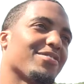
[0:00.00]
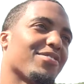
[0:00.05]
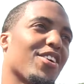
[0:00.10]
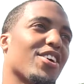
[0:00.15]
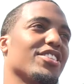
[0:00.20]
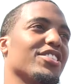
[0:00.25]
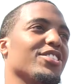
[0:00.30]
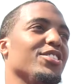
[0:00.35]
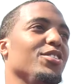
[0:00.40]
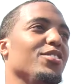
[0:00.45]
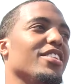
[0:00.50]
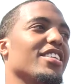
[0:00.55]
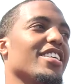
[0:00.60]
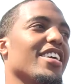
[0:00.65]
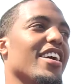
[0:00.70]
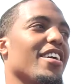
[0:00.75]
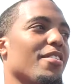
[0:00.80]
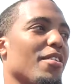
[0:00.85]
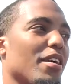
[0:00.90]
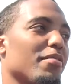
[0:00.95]
As far as the
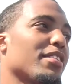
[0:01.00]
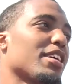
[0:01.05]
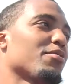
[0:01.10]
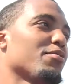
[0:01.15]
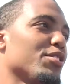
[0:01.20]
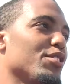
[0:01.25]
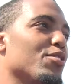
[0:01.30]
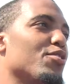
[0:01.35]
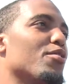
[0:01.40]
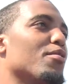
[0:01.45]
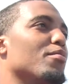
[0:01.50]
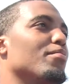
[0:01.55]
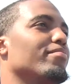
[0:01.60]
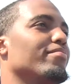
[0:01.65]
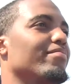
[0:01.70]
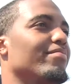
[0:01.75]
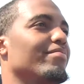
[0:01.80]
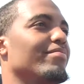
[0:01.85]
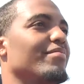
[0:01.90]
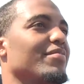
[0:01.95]
unit, yeah, I think we're doing
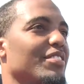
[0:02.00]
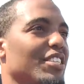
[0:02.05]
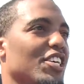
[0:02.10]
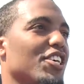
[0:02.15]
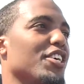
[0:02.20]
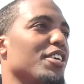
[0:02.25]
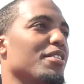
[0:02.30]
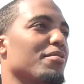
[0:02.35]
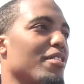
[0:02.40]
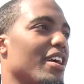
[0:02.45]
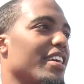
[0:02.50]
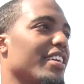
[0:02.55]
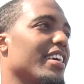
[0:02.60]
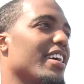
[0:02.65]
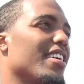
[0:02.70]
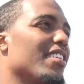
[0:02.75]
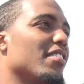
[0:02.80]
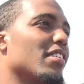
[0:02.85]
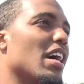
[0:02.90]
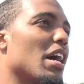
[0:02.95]
good right
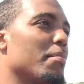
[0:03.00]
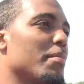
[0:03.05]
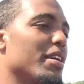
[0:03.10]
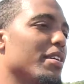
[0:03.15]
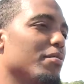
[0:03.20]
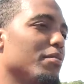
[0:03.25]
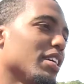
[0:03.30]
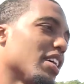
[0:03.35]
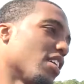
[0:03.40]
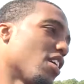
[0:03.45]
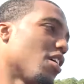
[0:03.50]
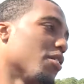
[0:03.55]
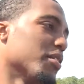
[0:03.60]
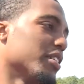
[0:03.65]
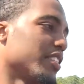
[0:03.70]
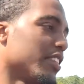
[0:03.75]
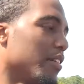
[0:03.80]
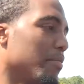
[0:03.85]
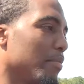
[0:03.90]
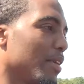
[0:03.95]
now. I mean, we can
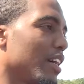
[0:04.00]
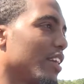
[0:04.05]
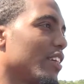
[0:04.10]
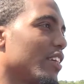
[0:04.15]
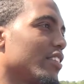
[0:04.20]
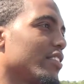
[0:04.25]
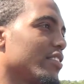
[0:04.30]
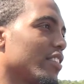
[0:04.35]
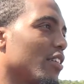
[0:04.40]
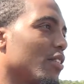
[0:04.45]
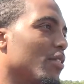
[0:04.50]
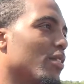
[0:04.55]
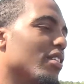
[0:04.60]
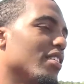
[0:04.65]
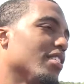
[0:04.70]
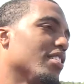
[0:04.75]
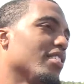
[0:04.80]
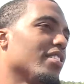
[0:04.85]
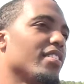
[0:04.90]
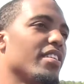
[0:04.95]
always get better. So
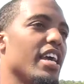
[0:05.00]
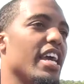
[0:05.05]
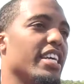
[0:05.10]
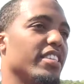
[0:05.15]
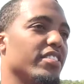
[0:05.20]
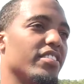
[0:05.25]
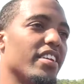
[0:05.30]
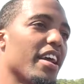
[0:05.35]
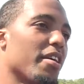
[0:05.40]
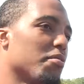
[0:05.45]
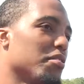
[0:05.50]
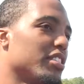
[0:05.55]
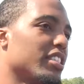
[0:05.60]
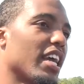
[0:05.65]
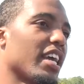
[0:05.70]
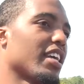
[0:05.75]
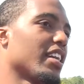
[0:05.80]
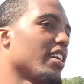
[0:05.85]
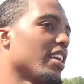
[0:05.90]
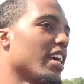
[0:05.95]
each day we're
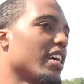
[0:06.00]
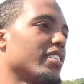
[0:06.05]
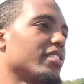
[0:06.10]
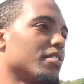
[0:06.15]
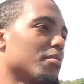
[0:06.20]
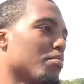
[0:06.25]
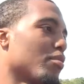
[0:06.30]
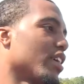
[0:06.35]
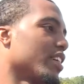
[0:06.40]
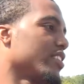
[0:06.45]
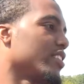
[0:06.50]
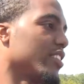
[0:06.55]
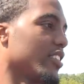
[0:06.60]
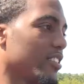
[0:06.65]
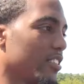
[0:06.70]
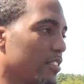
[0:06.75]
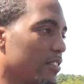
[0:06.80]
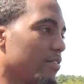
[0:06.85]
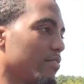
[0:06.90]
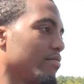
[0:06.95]
taking it as a
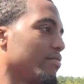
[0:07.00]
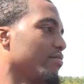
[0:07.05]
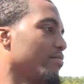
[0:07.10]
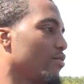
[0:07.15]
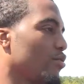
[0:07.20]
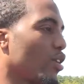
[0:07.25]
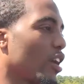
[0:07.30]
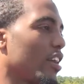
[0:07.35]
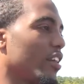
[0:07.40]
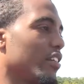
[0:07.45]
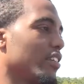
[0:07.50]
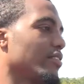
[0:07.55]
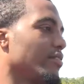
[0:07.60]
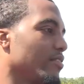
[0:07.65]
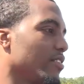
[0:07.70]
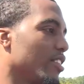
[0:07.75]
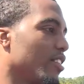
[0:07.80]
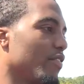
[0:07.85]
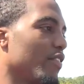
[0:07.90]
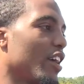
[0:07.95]
process of trying to
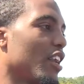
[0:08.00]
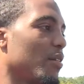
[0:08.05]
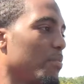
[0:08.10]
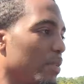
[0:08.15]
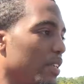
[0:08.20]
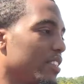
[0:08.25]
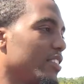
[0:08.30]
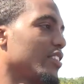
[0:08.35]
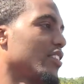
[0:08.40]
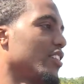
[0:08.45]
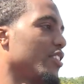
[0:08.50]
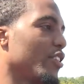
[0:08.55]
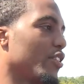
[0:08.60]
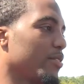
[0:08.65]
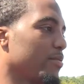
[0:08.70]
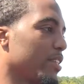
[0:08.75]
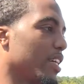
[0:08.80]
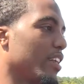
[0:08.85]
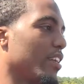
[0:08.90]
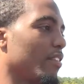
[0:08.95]
develop into, you
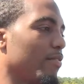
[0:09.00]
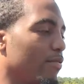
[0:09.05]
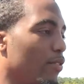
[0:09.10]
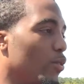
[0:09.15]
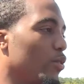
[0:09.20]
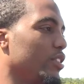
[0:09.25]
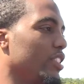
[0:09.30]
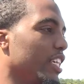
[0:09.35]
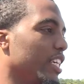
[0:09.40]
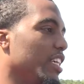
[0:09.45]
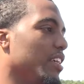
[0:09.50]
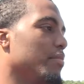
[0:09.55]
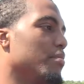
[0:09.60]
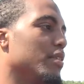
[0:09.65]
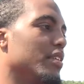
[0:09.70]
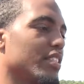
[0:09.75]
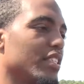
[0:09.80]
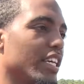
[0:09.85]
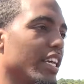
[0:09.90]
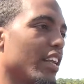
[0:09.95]
know what I'm saying, a full
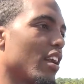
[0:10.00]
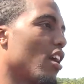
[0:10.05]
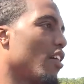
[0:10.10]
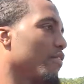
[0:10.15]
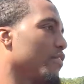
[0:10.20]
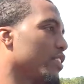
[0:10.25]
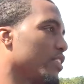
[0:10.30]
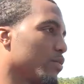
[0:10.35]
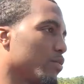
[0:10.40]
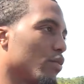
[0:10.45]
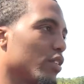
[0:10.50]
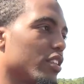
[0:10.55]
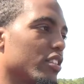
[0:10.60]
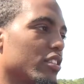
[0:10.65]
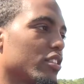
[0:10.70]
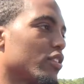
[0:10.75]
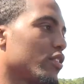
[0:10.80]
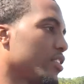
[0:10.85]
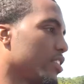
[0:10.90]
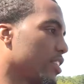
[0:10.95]
team and get offense with
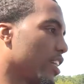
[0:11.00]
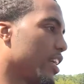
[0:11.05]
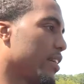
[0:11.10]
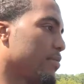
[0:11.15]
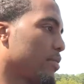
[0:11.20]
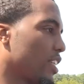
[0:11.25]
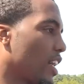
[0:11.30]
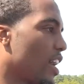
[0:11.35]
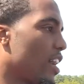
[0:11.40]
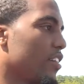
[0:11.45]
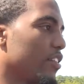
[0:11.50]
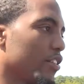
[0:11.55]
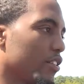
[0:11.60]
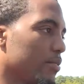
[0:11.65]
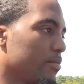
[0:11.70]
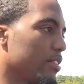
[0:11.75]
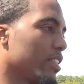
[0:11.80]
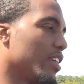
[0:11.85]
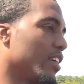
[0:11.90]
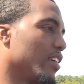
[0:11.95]
us on the same side, you
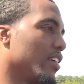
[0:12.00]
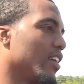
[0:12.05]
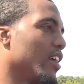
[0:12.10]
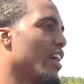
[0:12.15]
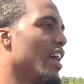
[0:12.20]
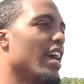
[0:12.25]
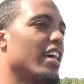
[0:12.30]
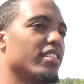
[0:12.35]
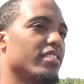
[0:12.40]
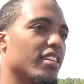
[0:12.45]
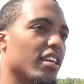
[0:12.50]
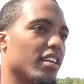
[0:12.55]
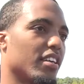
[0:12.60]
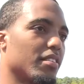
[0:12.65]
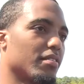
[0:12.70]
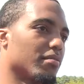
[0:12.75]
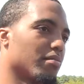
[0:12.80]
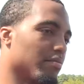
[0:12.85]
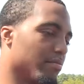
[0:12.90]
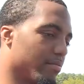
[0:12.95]
know what I'm saying, instead
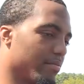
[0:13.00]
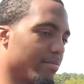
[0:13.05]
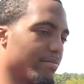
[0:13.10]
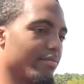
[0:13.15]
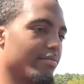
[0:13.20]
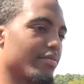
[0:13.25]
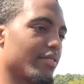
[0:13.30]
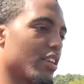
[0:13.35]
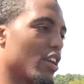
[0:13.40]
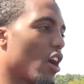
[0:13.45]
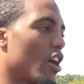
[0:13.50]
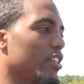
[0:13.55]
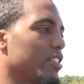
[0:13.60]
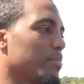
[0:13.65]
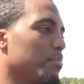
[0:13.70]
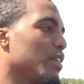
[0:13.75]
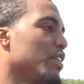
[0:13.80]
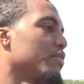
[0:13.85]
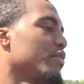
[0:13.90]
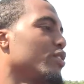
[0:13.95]
of
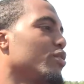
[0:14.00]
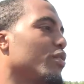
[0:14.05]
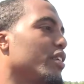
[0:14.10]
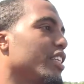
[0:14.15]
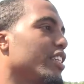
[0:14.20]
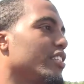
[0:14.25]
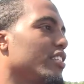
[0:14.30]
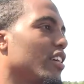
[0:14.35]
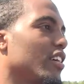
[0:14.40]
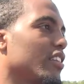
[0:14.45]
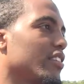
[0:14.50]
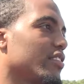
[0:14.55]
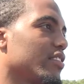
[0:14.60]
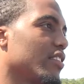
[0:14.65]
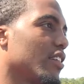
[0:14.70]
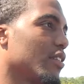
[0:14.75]
causing beef between each other.